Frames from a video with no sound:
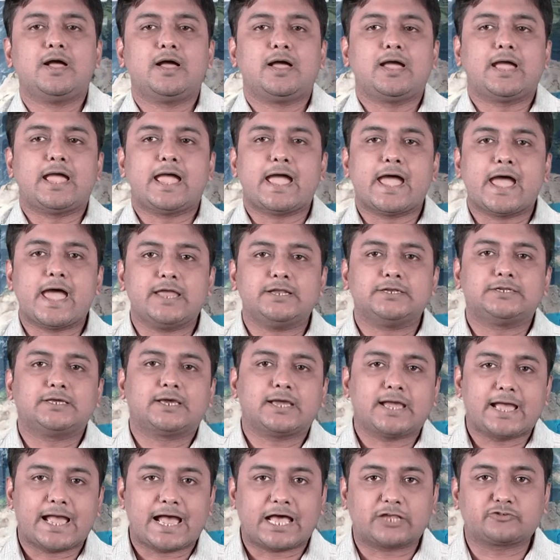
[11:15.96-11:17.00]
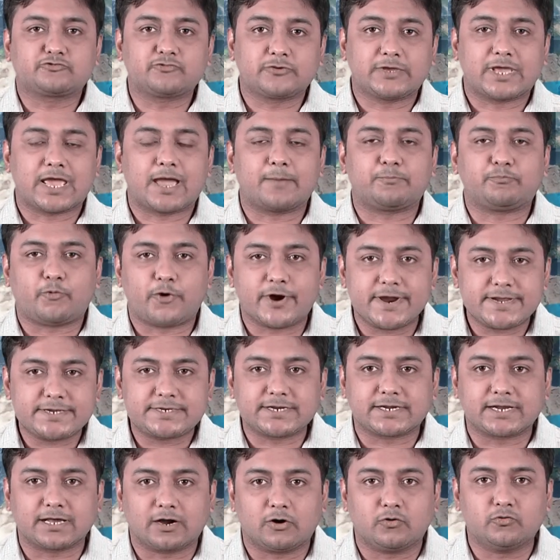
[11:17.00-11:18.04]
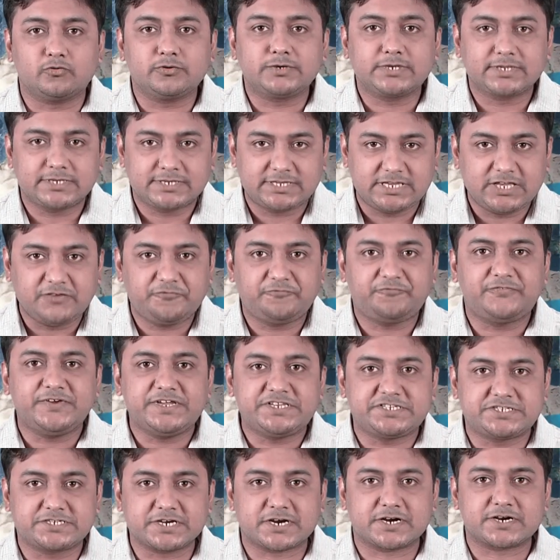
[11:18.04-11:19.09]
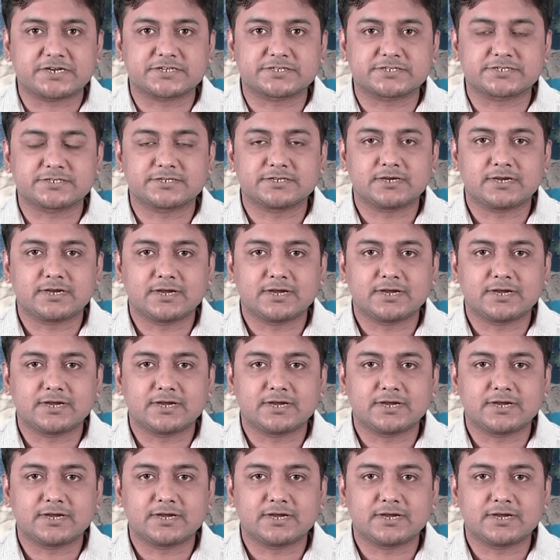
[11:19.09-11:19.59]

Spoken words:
and as we have pointed out key features